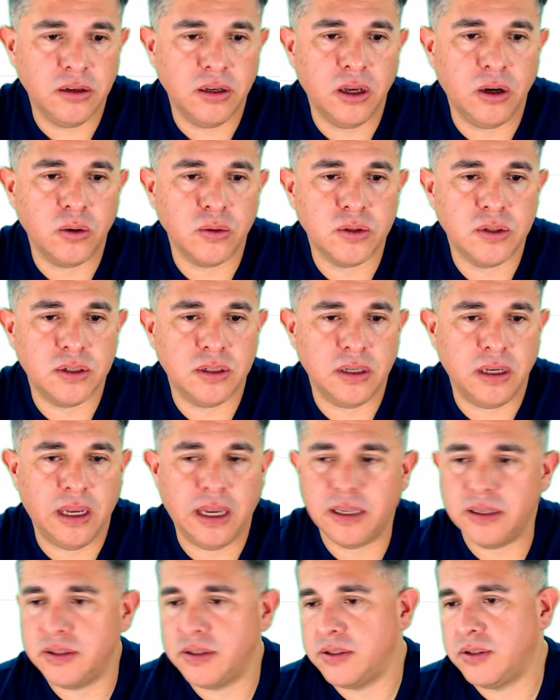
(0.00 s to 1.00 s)
notes
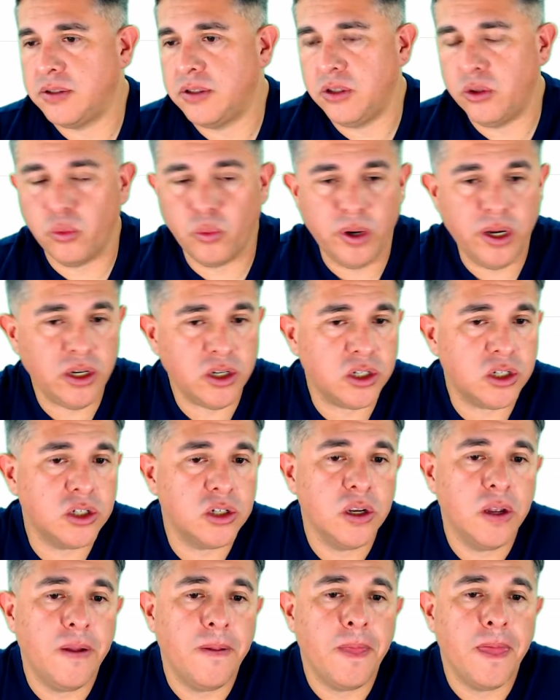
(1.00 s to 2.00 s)
as you
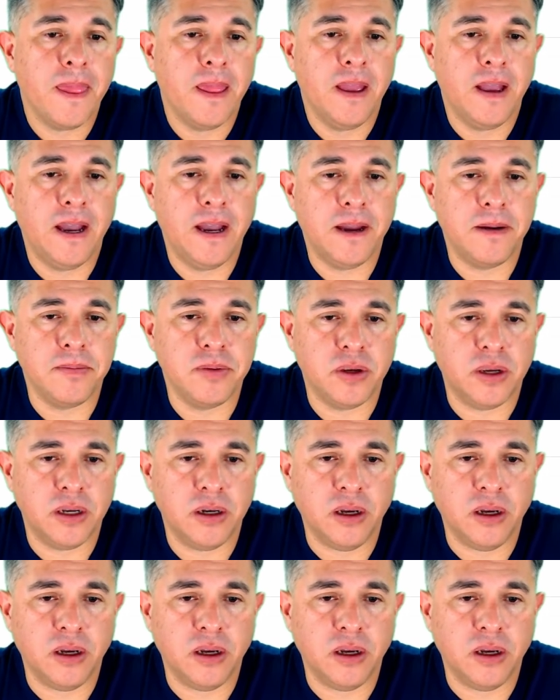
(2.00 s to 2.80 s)
wish. You can